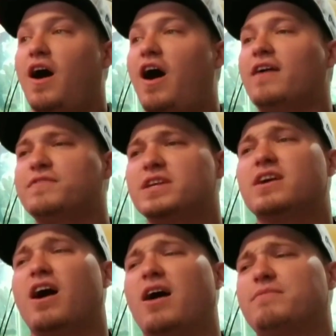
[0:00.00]

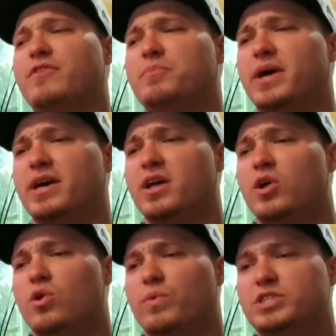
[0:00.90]
often Confa, but
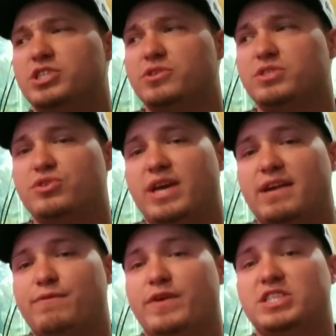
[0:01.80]
what you do is you
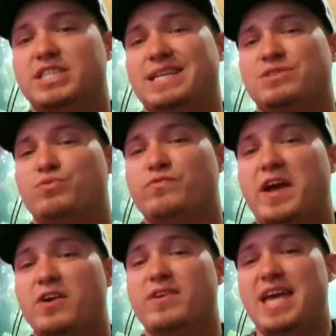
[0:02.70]
get a fish that is
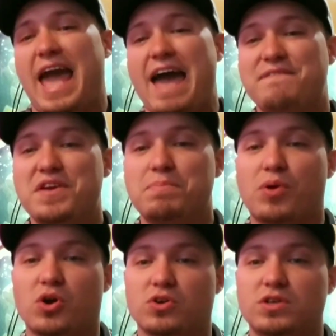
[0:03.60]
very heavy
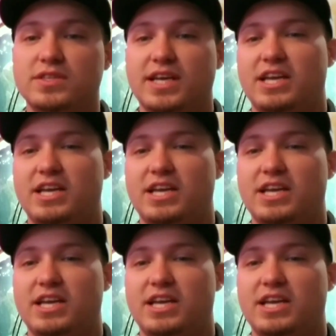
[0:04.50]
pearled,